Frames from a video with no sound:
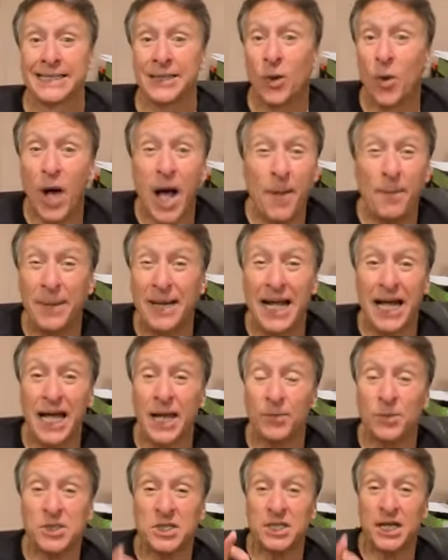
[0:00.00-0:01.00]
So
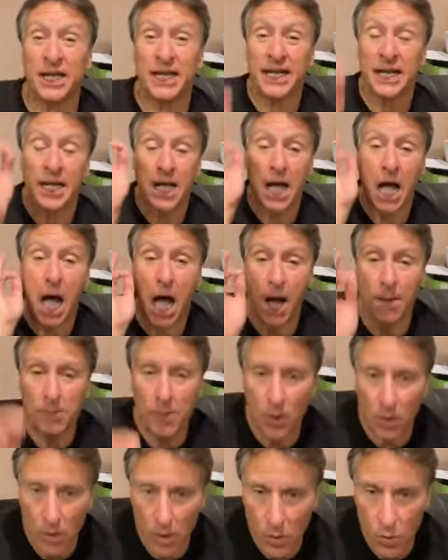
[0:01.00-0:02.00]
Oppenheimer said,
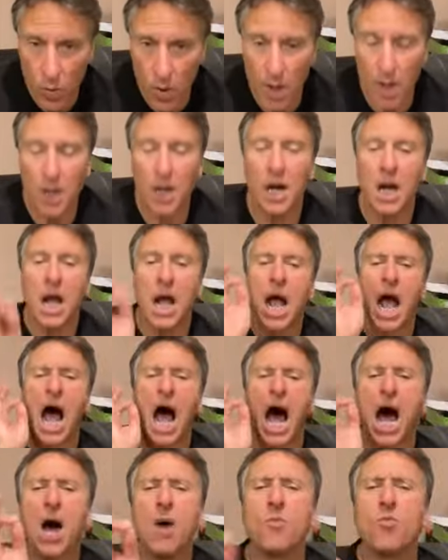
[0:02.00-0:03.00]
I'm going to work.
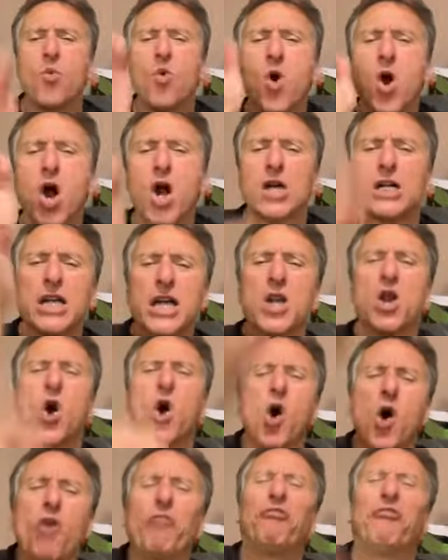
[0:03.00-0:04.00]
I'm working
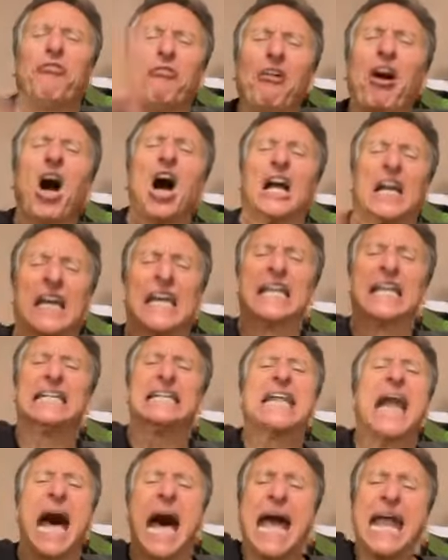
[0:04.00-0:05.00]
all
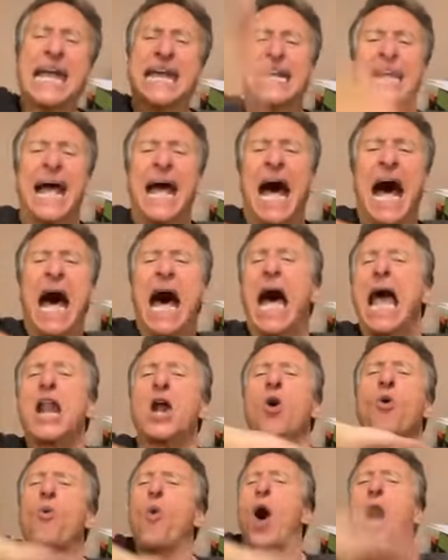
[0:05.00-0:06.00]
fucking night. I
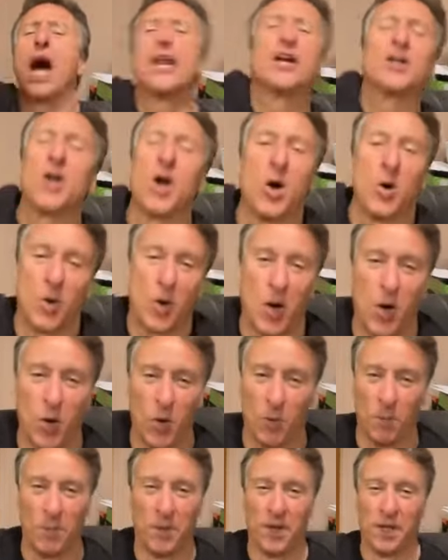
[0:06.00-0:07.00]
don't want to go
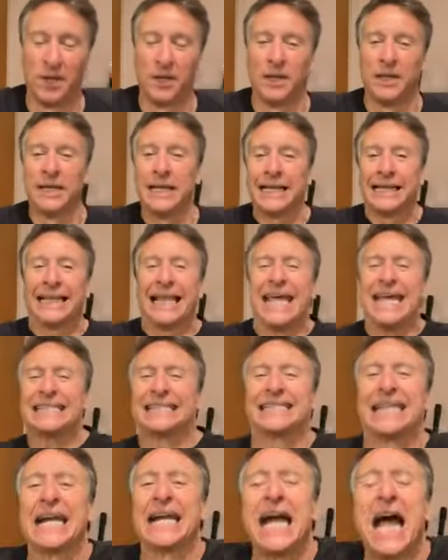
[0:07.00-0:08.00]
home.
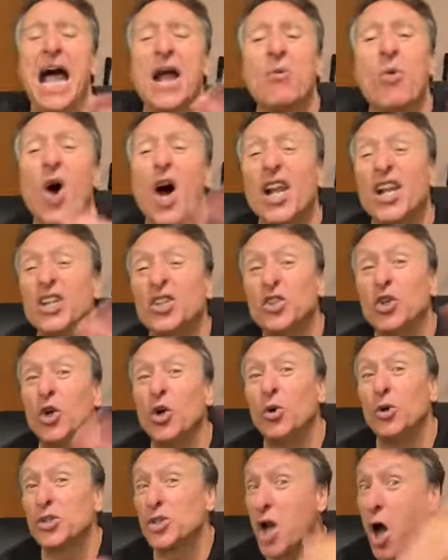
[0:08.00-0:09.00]
Last thing I want to
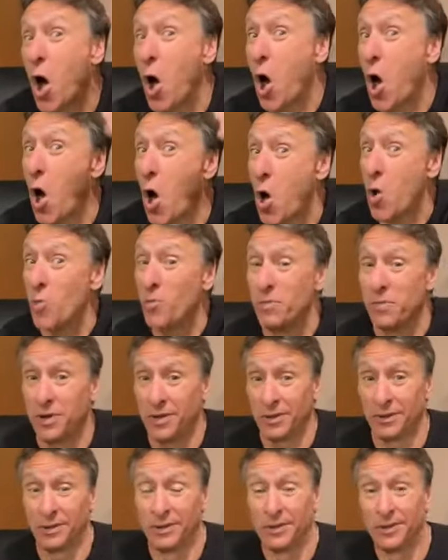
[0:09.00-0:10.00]
do is go
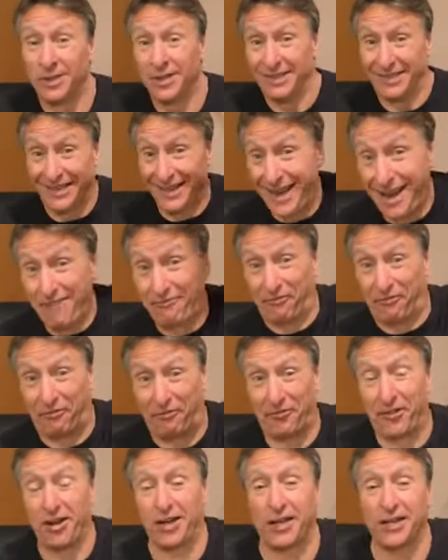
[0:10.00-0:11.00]
home to that
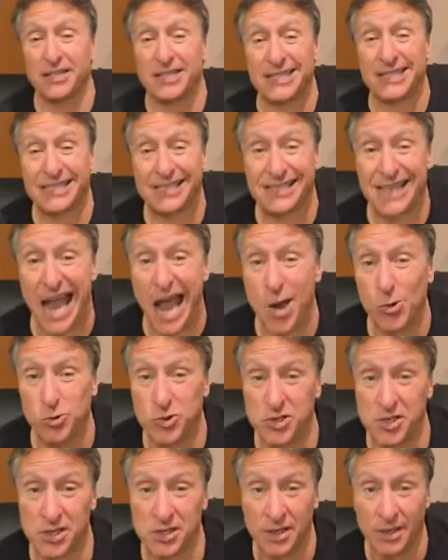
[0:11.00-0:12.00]
fucking
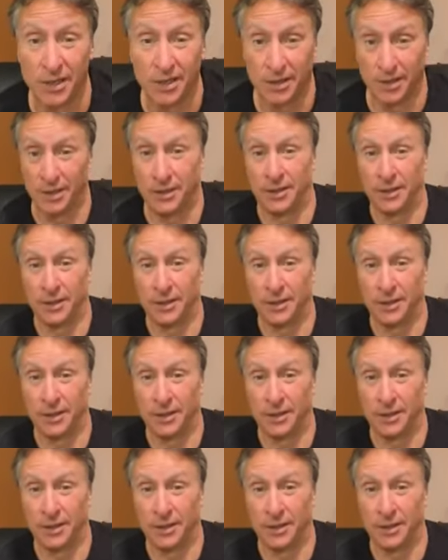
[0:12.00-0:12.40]
souse.